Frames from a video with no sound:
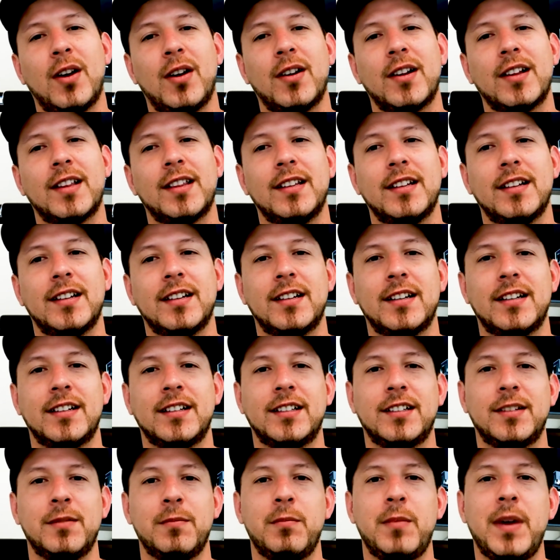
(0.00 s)
talk
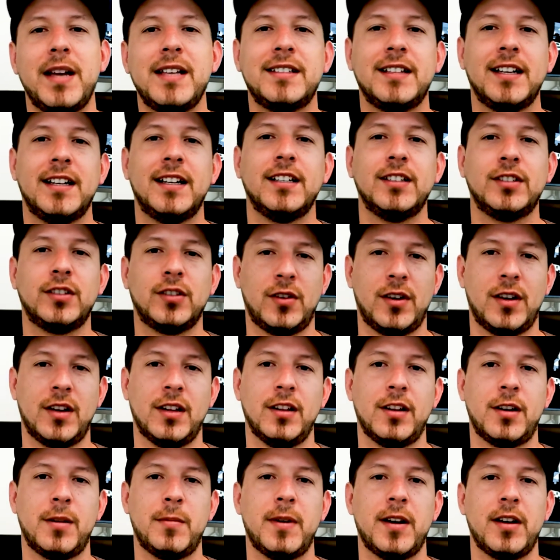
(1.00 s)
that basically
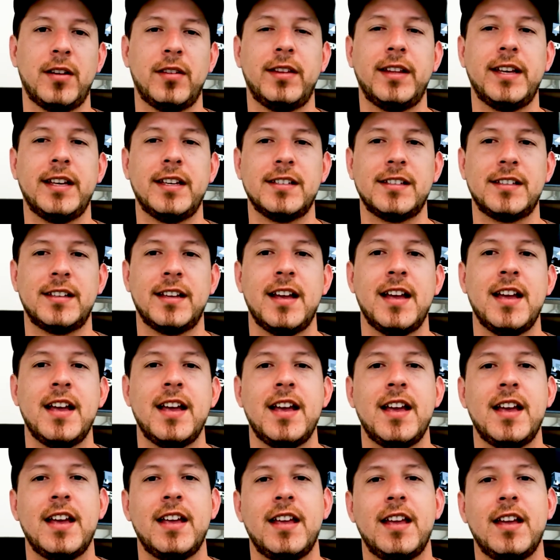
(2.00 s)
talked a lot about this.
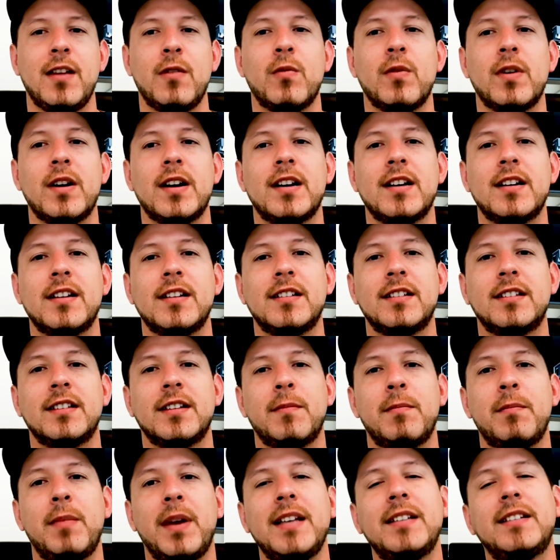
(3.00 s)
It
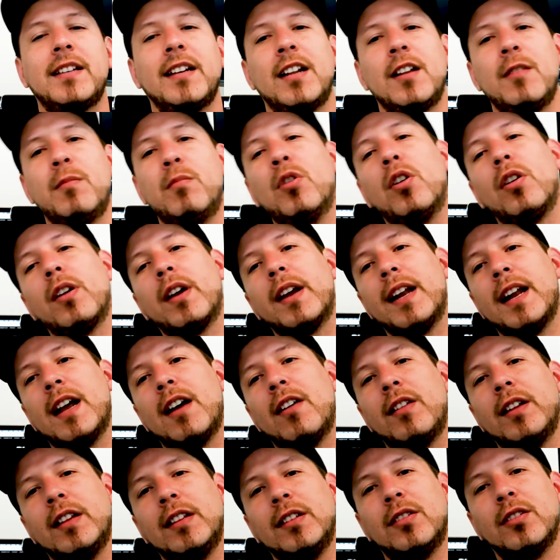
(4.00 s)
was basically
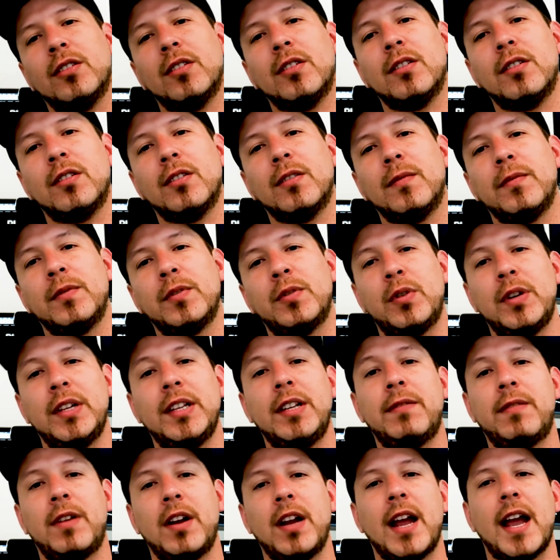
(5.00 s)
broken out into
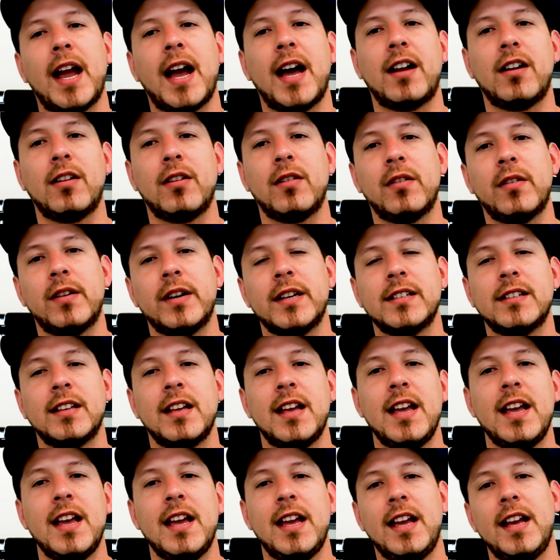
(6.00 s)
3 different
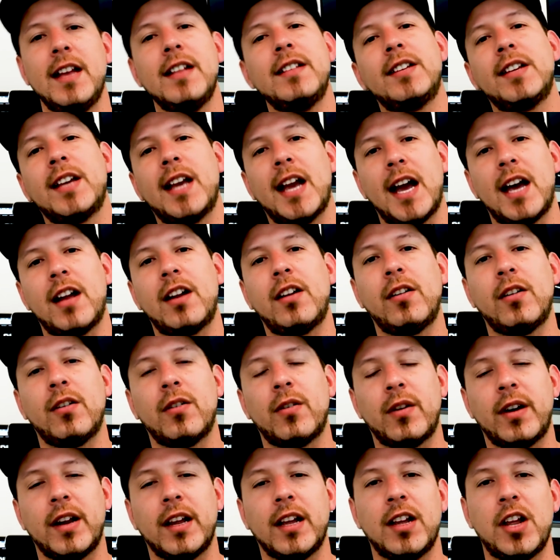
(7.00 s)
categories. Each
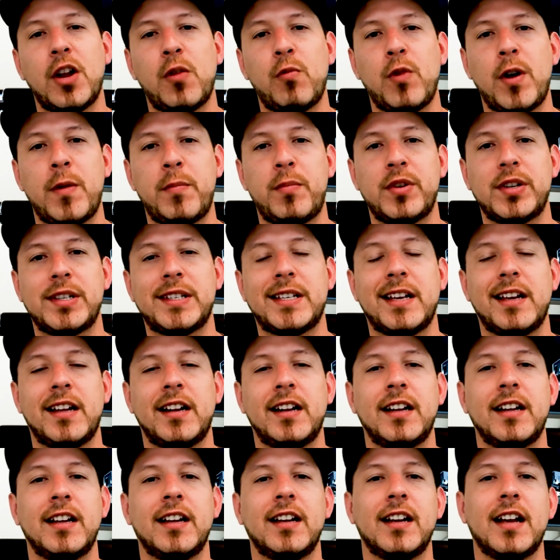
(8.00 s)
category
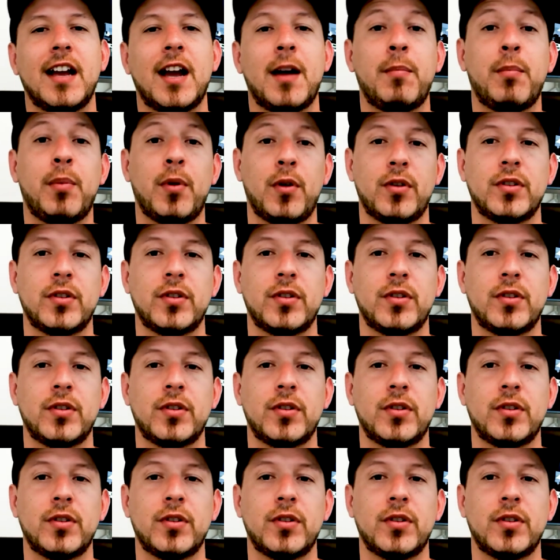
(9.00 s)
represented a